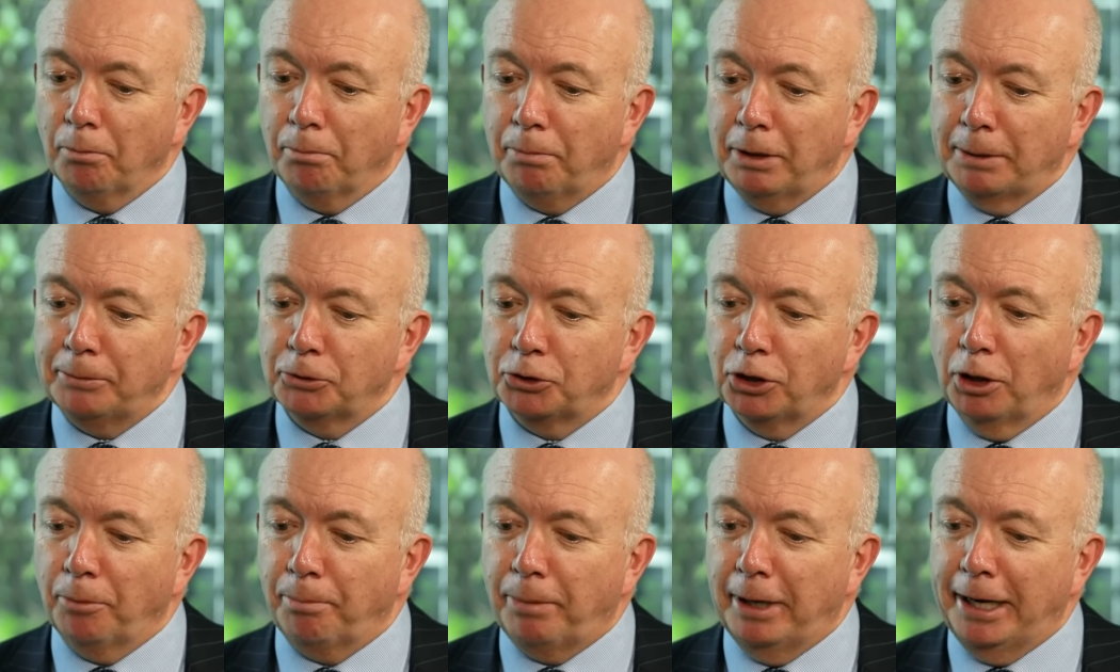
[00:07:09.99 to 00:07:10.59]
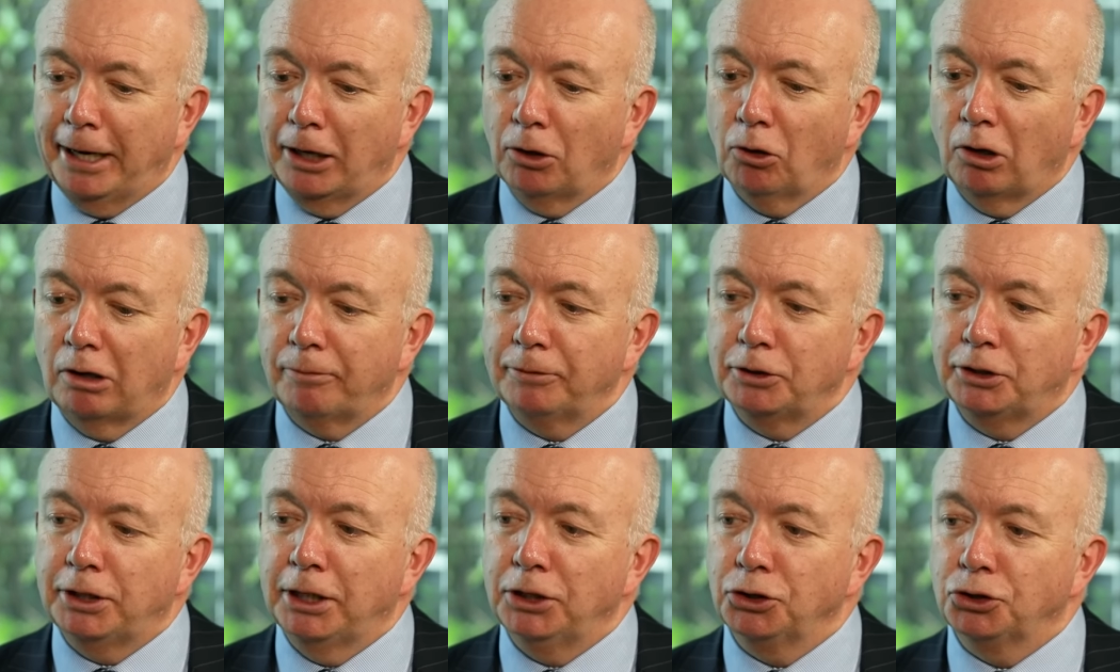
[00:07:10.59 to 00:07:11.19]
people don't pay a lot of
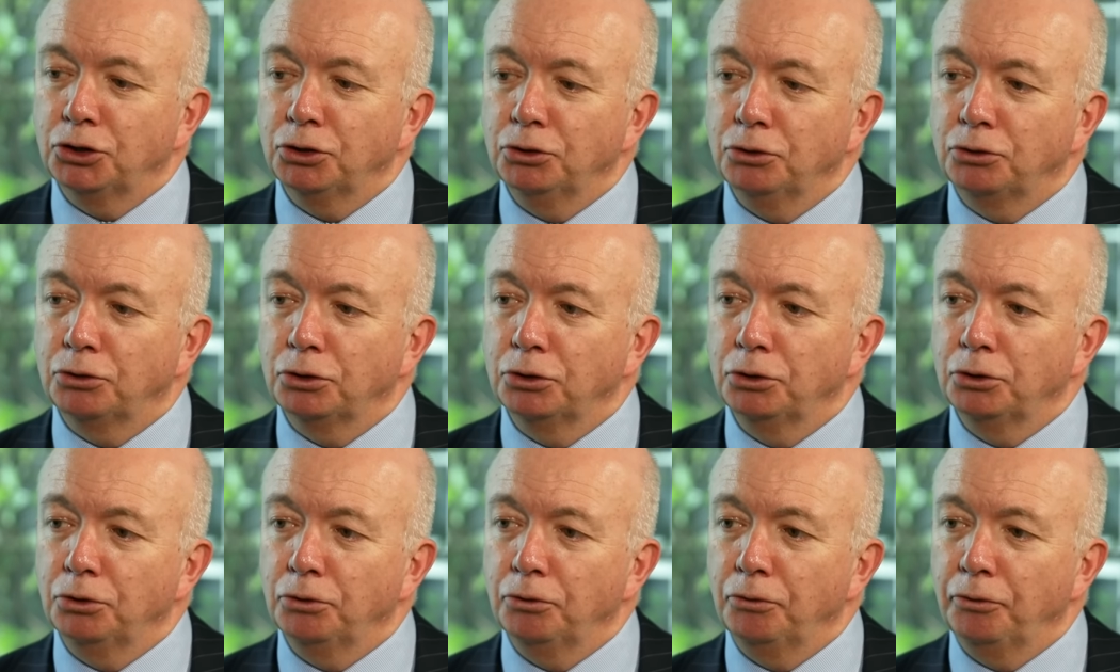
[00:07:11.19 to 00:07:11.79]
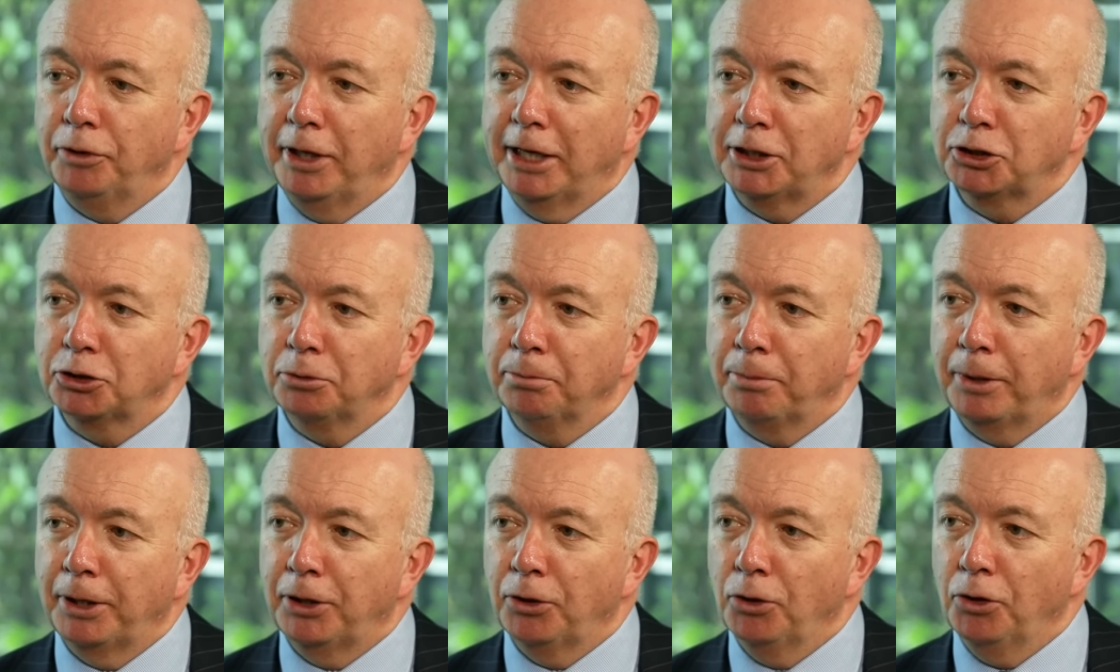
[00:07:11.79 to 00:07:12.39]
attention to the
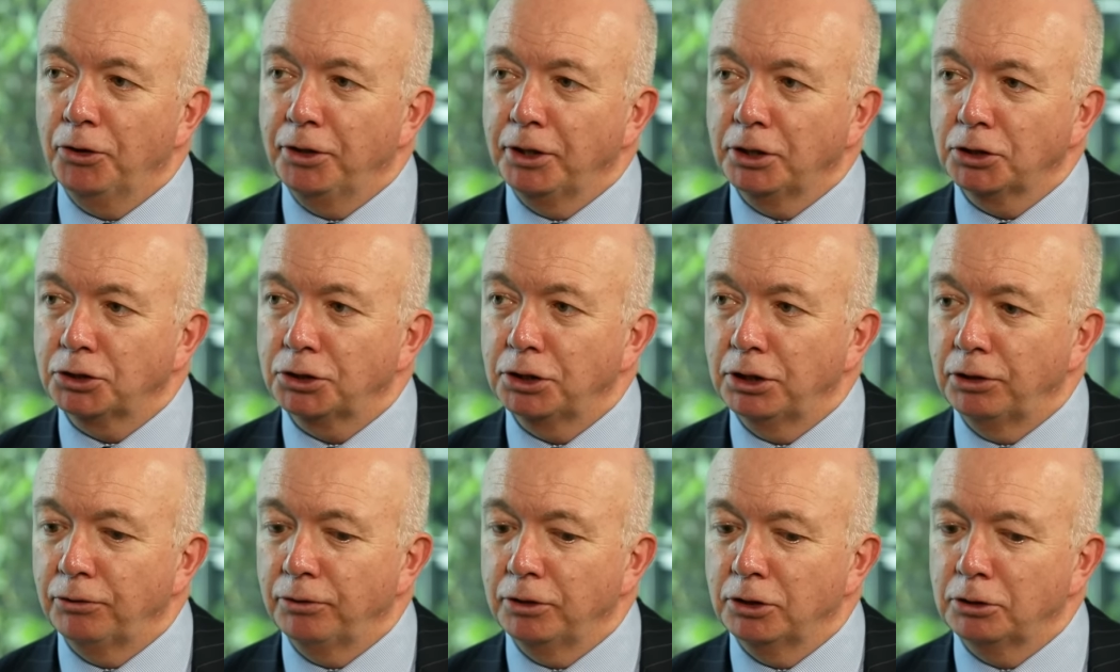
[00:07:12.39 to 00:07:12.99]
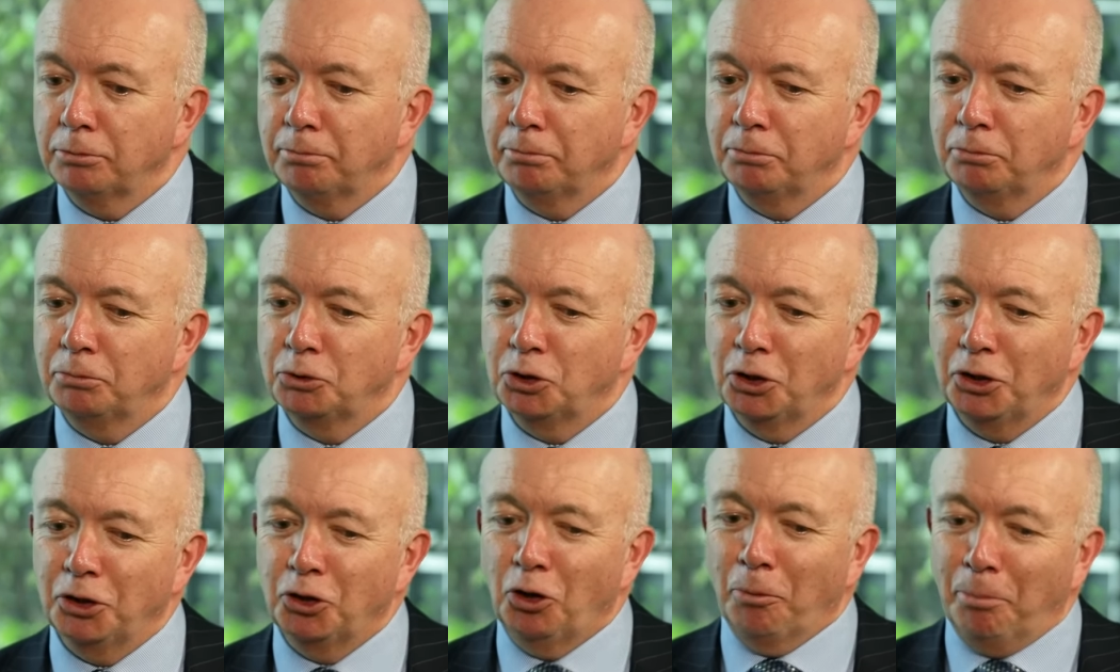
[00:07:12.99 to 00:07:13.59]
S&P earnings series,
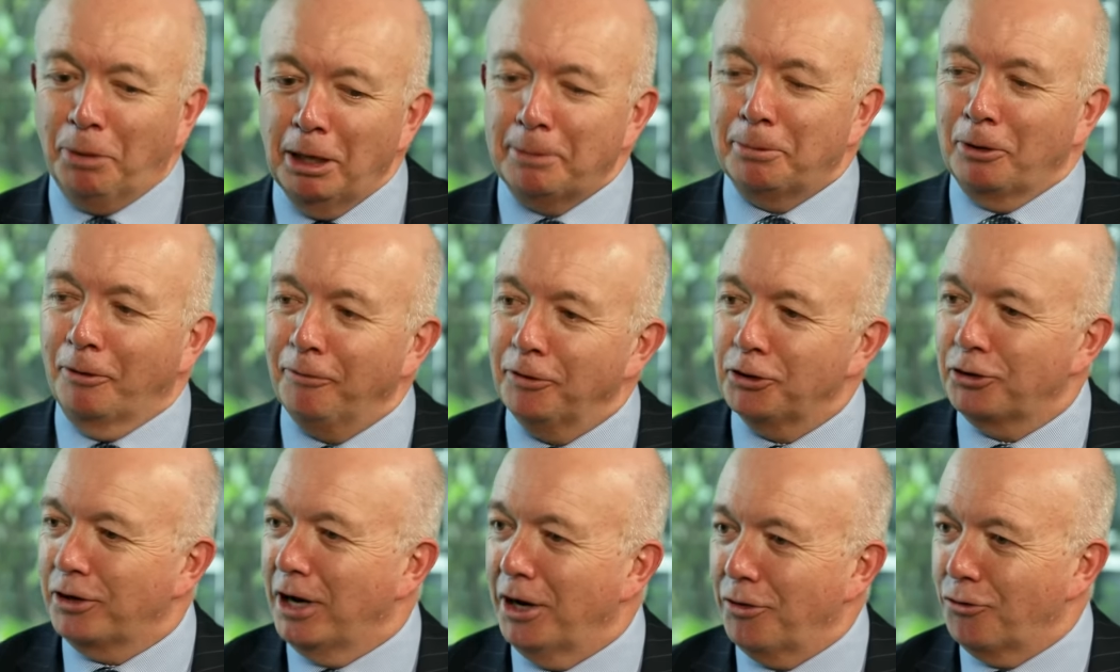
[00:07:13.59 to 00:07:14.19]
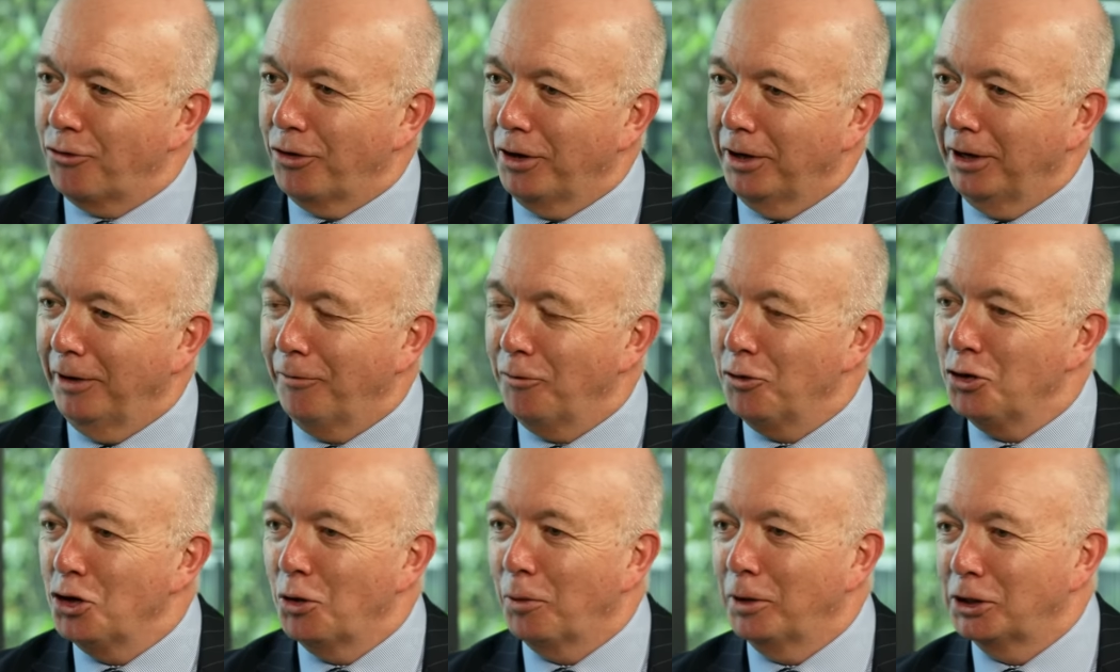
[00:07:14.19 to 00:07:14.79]
certainly not people in this country. In
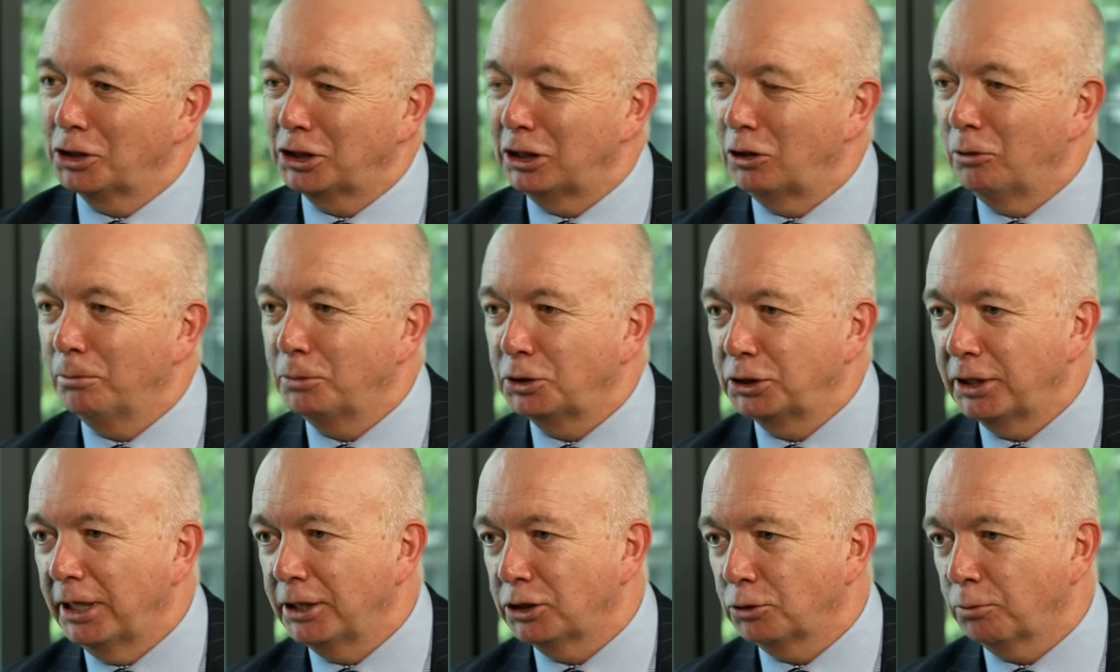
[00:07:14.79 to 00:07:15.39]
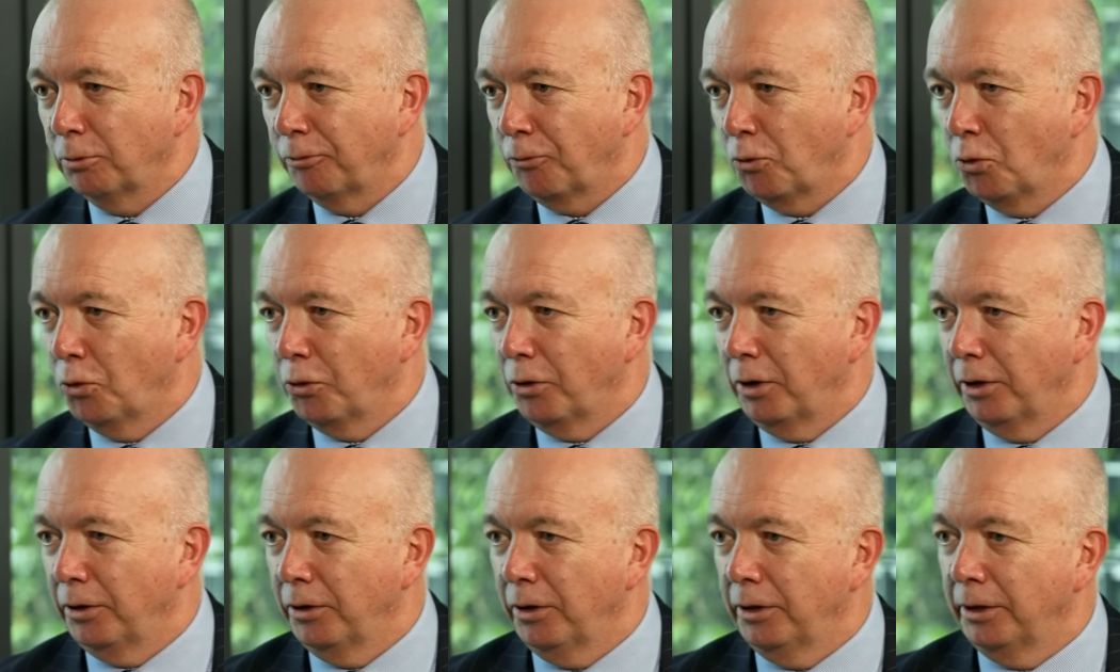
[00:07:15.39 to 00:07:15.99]
the US, they're obsessed with
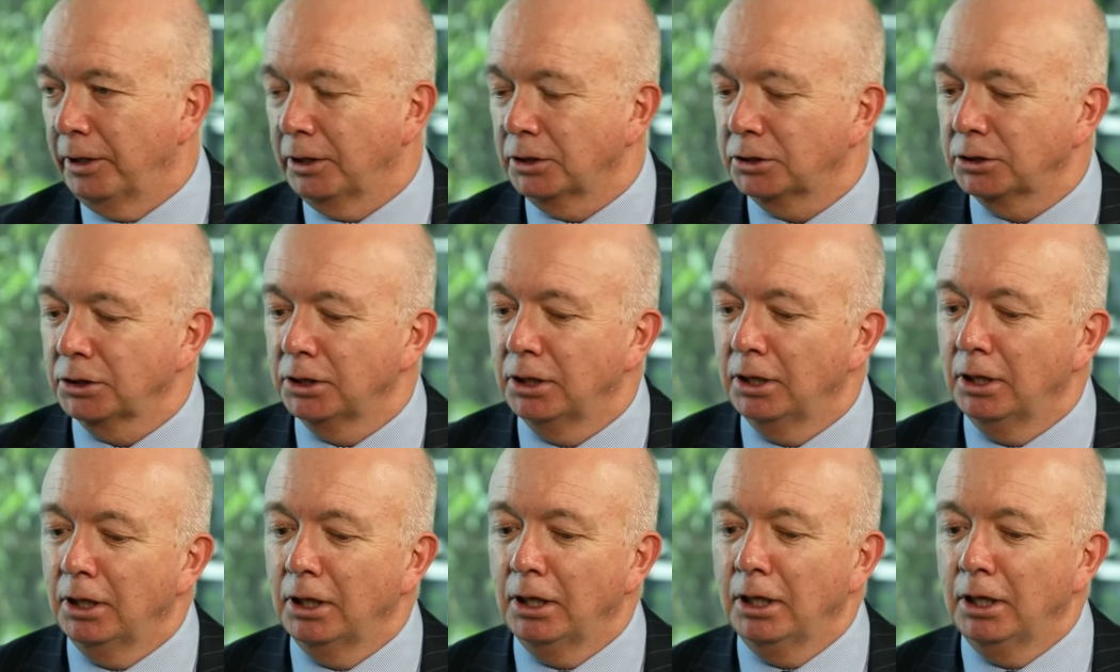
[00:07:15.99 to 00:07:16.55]
quarterly earnings.